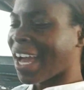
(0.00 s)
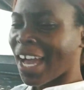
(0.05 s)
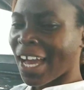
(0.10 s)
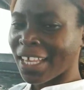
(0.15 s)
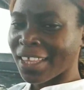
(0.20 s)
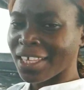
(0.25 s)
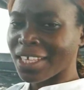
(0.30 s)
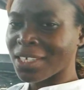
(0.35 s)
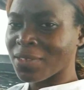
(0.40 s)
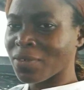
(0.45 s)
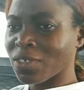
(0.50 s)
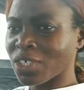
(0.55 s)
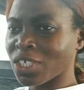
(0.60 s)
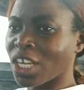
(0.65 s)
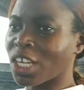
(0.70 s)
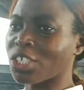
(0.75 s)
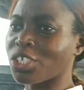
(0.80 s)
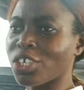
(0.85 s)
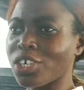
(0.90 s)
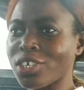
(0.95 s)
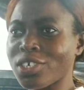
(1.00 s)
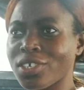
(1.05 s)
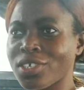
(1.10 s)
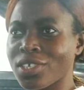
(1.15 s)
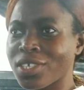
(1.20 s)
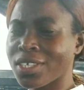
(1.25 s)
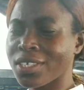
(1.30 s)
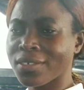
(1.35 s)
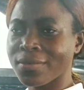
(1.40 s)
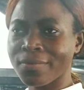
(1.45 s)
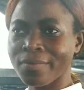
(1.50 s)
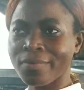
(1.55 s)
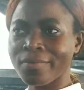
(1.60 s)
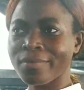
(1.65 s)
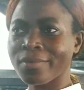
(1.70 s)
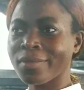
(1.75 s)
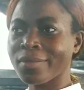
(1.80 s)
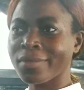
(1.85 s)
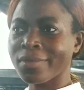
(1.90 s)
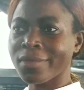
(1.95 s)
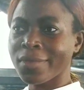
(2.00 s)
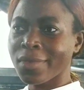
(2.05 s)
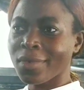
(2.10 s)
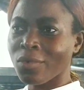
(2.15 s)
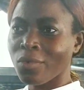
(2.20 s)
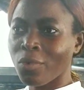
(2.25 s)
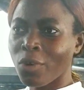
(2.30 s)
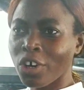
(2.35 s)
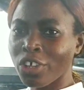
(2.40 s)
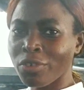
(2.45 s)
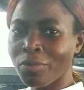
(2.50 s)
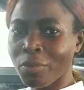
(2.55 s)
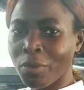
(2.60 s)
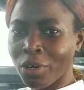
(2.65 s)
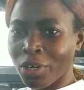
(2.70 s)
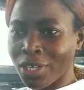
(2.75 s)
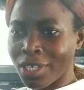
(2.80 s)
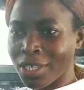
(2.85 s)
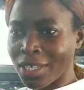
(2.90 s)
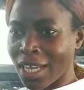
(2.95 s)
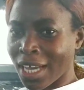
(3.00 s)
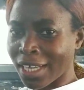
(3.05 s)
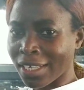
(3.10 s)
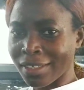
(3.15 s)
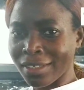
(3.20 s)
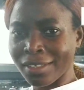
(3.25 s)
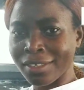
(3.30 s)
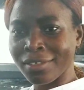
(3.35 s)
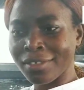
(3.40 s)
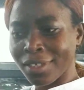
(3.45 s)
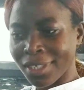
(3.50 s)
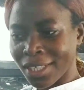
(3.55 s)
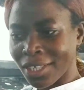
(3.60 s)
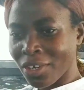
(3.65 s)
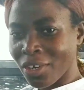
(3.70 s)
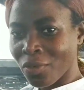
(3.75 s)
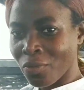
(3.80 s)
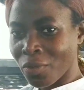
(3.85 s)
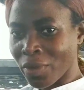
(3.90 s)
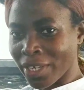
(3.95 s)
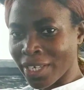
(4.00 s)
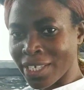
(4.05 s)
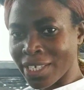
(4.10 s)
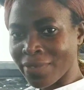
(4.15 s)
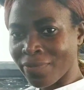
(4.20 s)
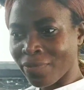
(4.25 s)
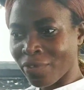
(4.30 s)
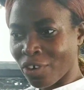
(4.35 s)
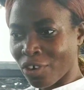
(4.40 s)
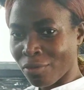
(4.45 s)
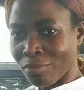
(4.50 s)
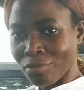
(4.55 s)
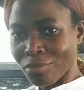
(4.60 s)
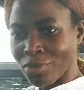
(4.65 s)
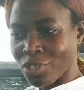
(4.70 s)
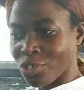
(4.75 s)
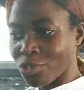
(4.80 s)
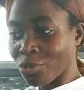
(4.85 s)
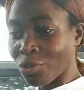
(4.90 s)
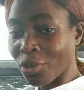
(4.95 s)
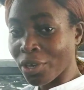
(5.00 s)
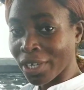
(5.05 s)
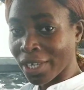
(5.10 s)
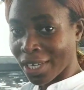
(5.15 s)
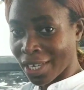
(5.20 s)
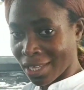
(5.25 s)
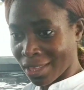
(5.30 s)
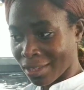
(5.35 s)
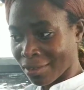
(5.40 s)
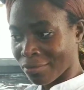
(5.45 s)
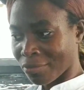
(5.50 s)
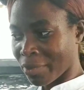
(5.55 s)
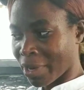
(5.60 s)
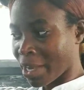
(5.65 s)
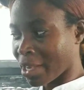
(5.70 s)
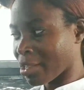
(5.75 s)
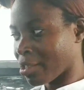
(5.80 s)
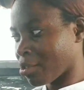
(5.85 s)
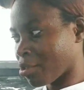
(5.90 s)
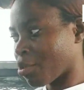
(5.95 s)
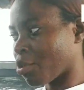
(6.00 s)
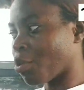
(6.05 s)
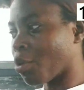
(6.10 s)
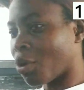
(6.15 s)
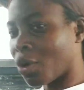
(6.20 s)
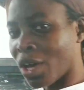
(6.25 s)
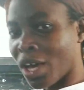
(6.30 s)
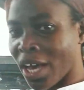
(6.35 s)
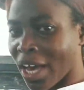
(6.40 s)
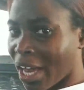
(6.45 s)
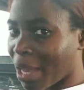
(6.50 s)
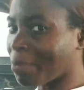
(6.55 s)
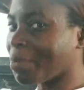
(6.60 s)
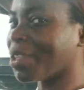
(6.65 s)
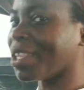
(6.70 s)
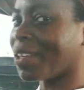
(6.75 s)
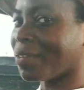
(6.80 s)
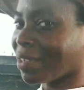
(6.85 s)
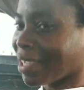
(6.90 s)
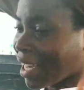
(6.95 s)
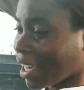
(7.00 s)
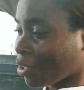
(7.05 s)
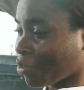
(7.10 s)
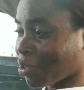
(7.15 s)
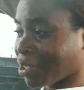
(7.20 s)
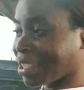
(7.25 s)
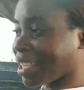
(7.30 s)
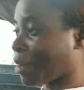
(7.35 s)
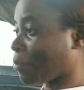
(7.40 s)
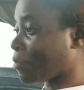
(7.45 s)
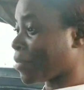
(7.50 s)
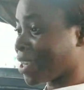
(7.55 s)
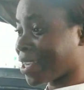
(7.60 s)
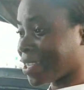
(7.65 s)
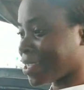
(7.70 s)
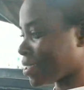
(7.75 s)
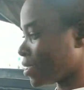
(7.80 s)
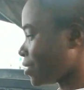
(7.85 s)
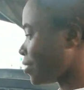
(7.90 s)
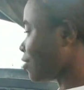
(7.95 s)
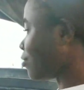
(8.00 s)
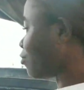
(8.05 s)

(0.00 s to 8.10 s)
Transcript: And these fish are just 1 month and 3 weeks from stocking, right? So I believe they are doing amazing